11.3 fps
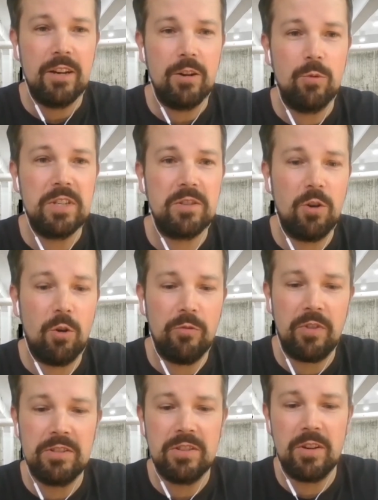who is a
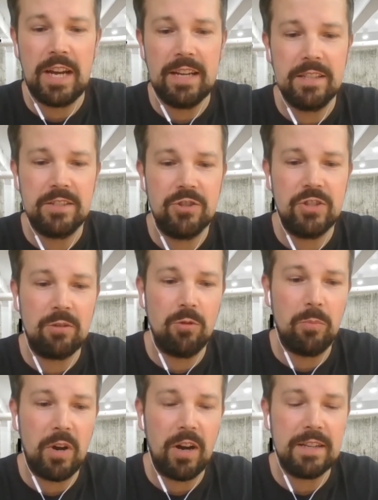co-founder and general
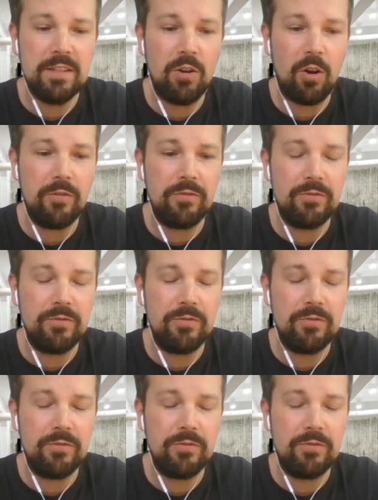partner of